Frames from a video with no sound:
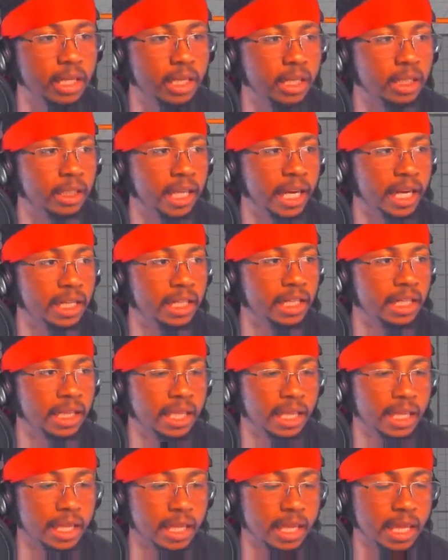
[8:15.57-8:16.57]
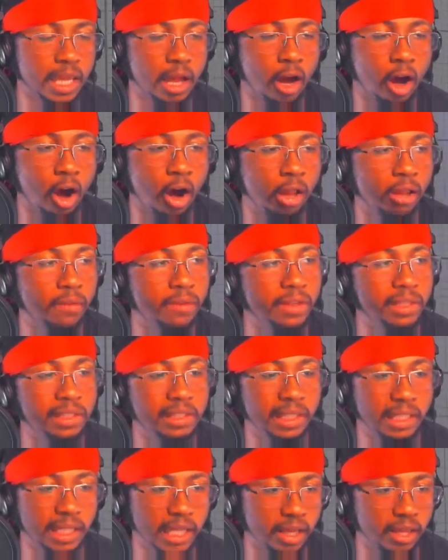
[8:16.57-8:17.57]
landing all of this
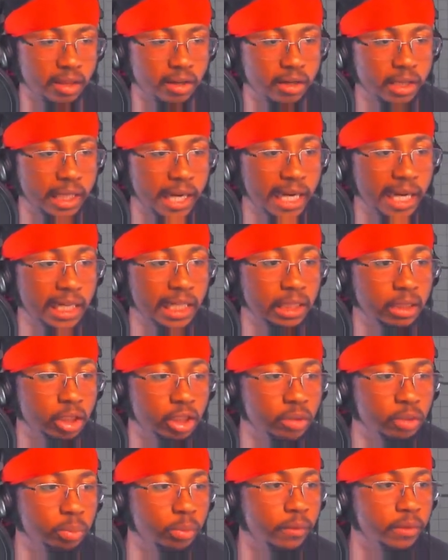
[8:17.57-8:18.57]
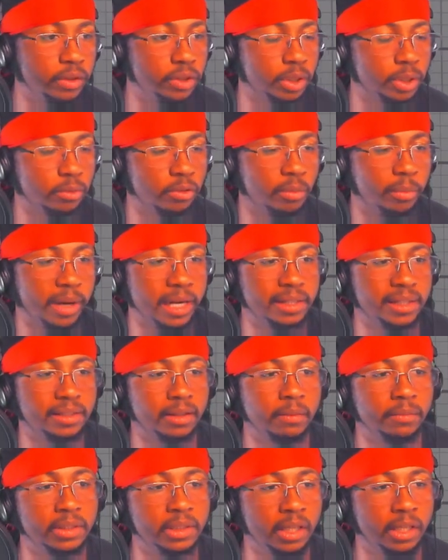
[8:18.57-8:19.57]
together, landing this move in general by
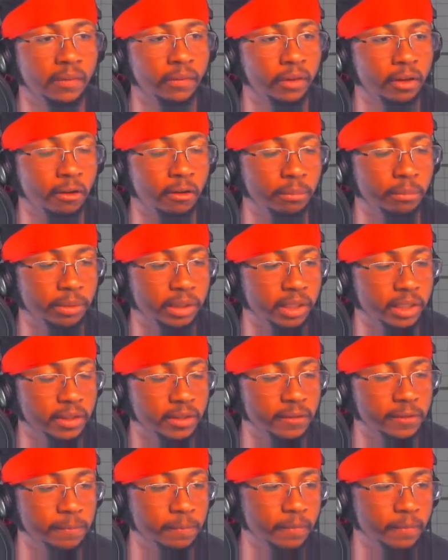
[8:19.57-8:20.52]
itself is difficult because